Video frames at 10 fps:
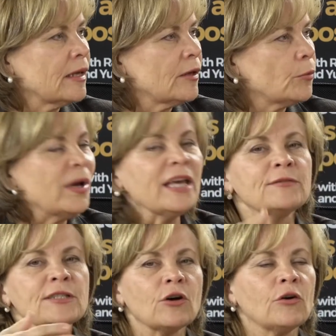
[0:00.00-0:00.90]

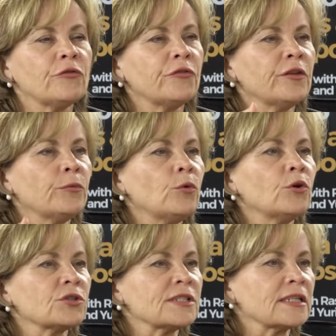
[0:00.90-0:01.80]
waves of the
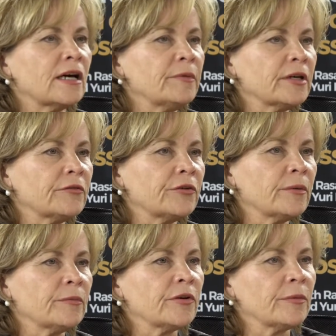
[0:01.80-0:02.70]
wars coming
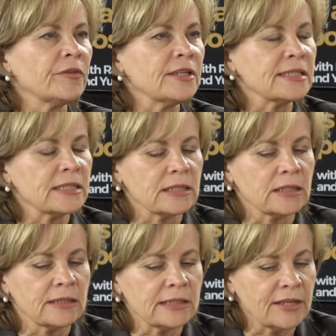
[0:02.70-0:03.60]
from this
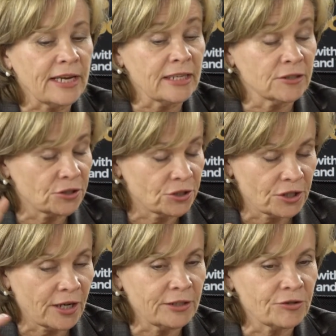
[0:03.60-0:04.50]
strange
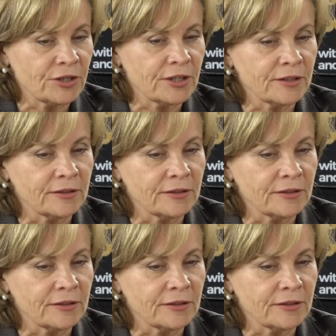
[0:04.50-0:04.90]
country